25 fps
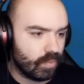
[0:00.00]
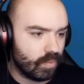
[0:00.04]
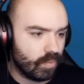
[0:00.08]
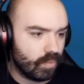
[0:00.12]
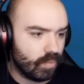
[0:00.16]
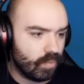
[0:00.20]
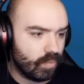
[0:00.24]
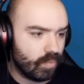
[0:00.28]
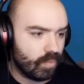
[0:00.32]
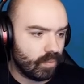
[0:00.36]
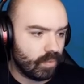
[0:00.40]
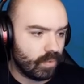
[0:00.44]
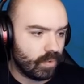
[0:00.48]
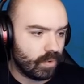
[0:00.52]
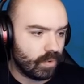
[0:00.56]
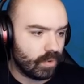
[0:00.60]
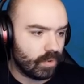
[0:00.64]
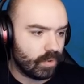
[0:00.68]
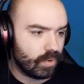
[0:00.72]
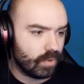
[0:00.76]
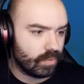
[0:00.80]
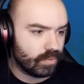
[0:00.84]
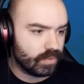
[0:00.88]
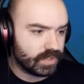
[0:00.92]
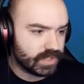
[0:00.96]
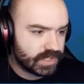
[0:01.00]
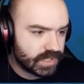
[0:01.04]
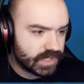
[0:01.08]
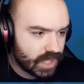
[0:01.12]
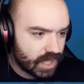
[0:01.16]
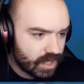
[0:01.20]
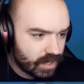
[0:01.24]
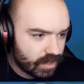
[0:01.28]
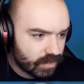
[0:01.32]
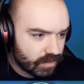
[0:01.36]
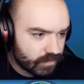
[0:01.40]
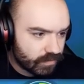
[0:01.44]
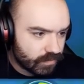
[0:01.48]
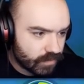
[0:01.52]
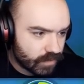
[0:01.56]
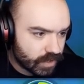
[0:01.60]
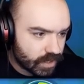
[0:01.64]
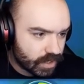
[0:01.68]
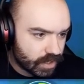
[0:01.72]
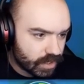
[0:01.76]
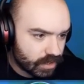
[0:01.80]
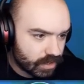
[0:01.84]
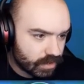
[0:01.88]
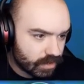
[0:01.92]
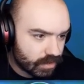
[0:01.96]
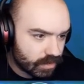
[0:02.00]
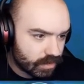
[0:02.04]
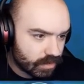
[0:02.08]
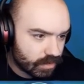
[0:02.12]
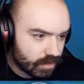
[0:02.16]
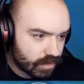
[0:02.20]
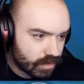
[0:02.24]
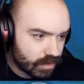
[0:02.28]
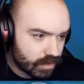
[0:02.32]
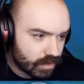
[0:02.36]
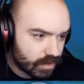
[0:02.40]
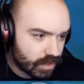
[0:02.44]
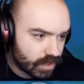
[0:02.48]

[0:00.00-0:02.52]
Whoa, is that a fucking...